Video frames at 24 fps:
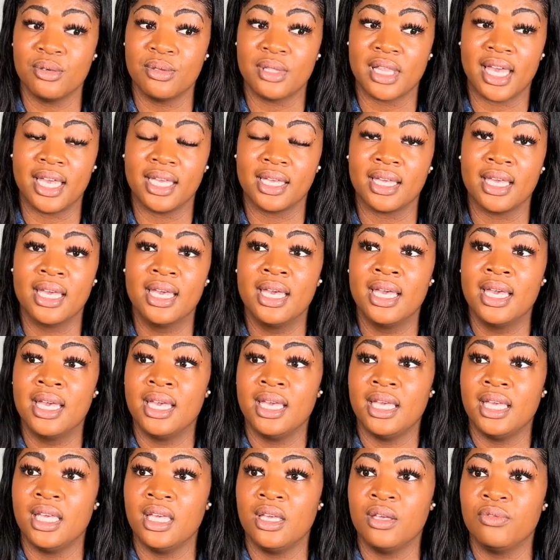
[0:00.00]
Like
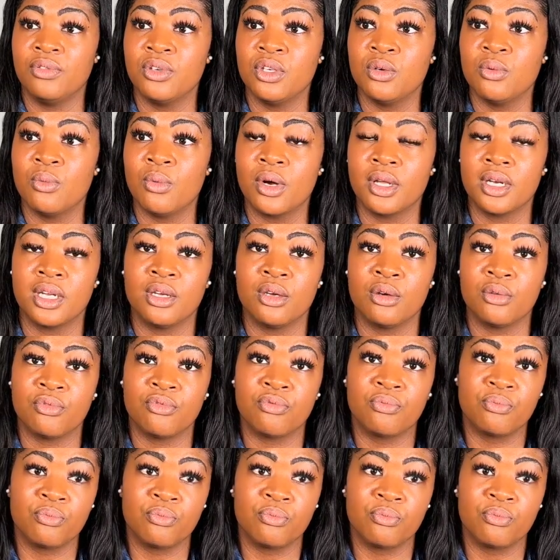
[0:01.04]
if you want to